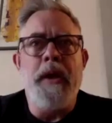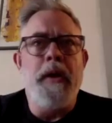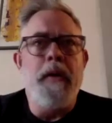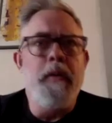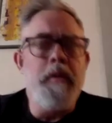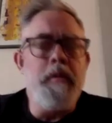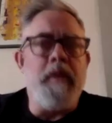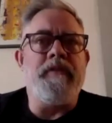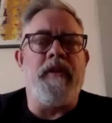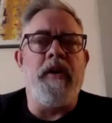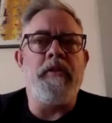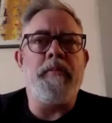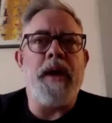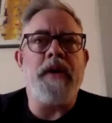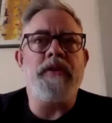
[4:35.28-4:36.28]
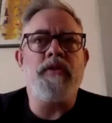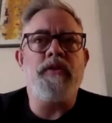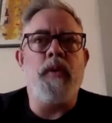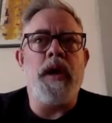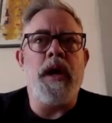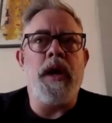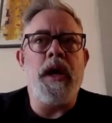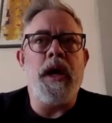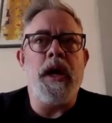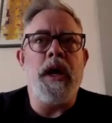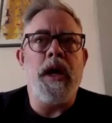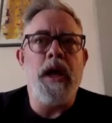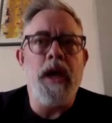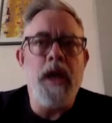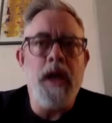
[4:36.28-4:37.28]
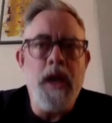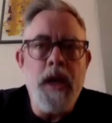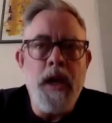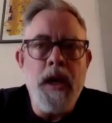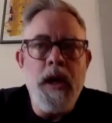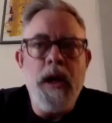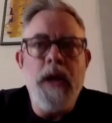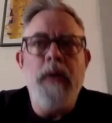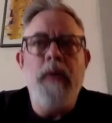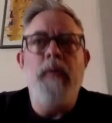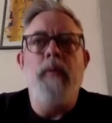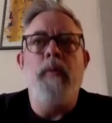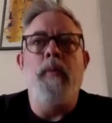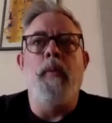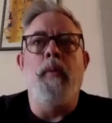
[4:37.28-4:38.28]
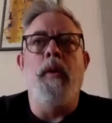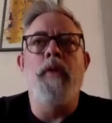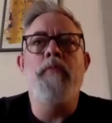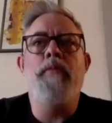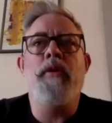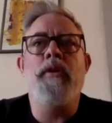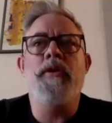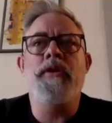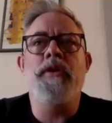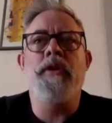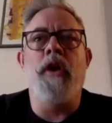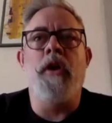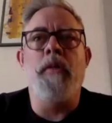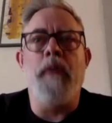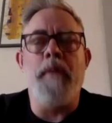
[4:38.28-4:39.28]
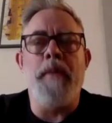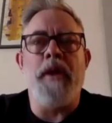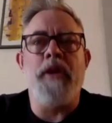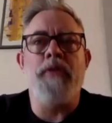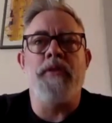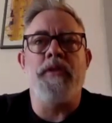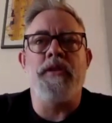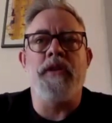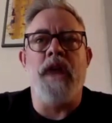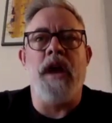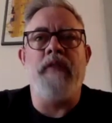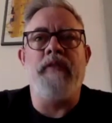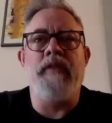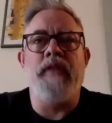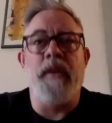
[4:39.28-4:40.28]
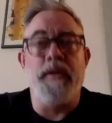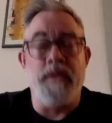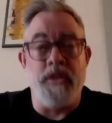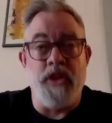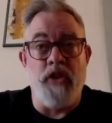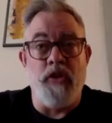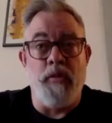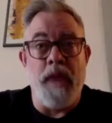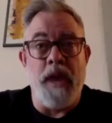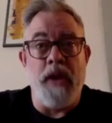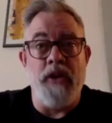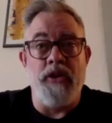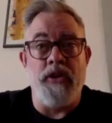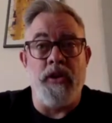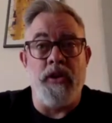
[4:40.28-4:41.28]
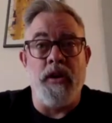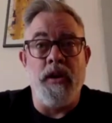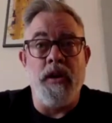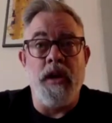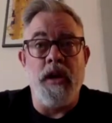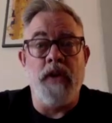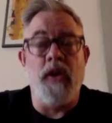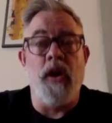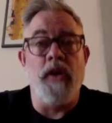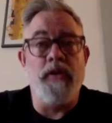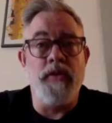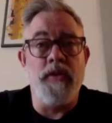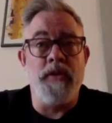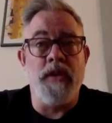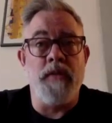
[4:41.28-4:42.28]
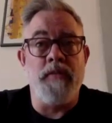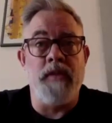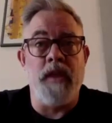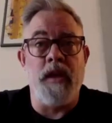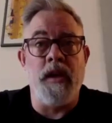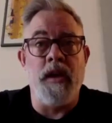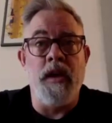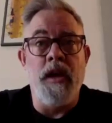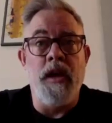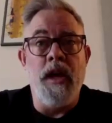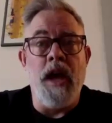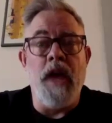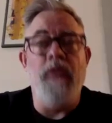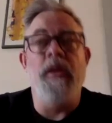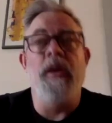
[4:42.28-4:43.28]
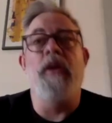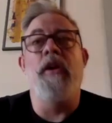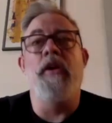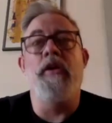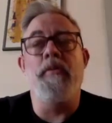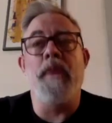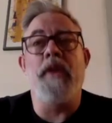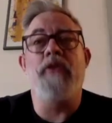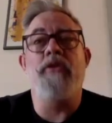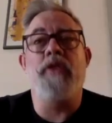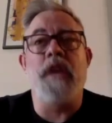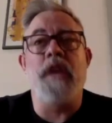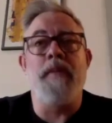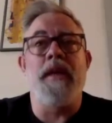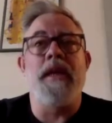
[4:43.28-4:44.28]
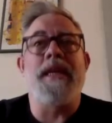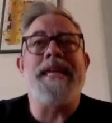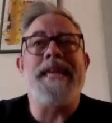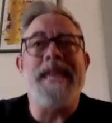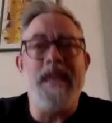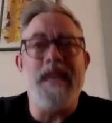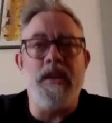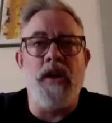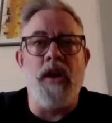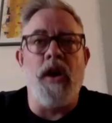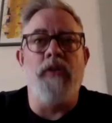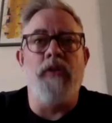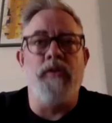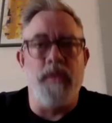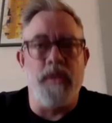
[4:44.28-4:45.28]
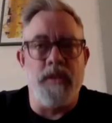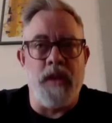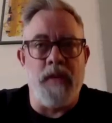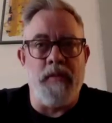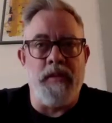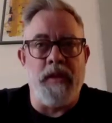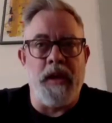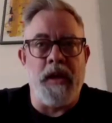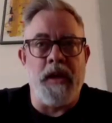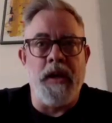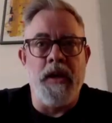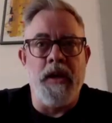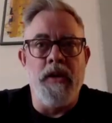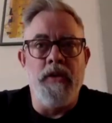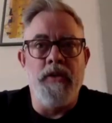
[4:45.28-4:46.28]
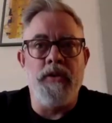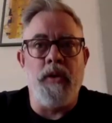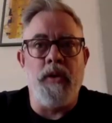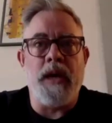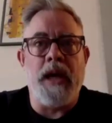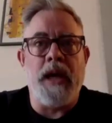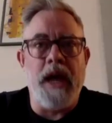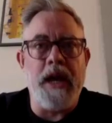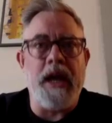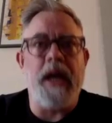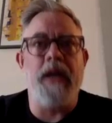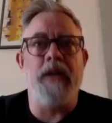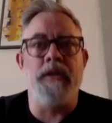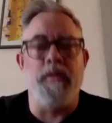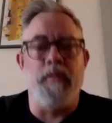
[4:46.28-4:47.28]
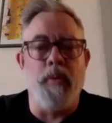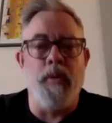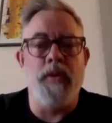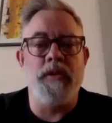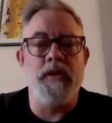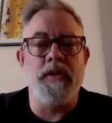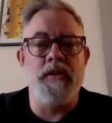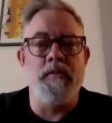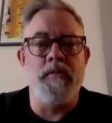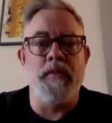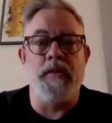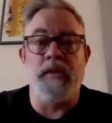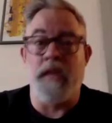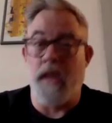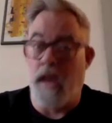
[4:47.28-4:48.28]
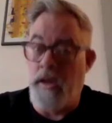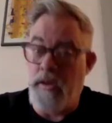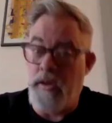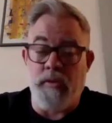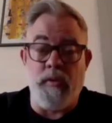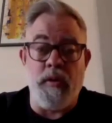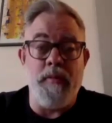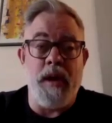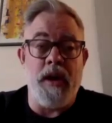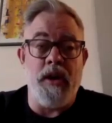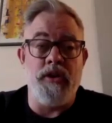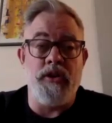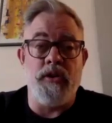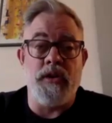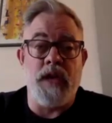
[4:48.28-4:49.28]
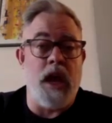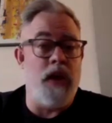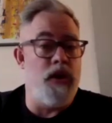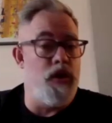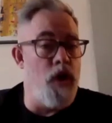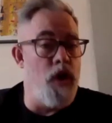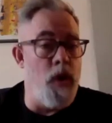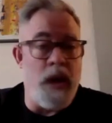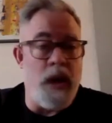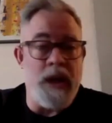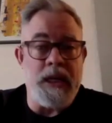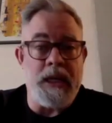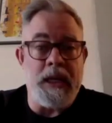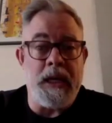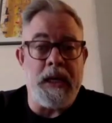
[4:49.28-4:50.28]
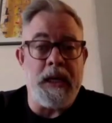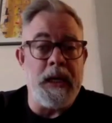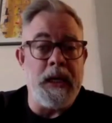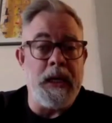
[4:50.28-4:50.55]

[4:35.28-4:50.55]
When my father passed away, one person on my management staff, and that was the general manager, had gone through the same thing. And then another manager came in and he had gone through the same thing. So I kind of had a support system, but the other three managers had no idea.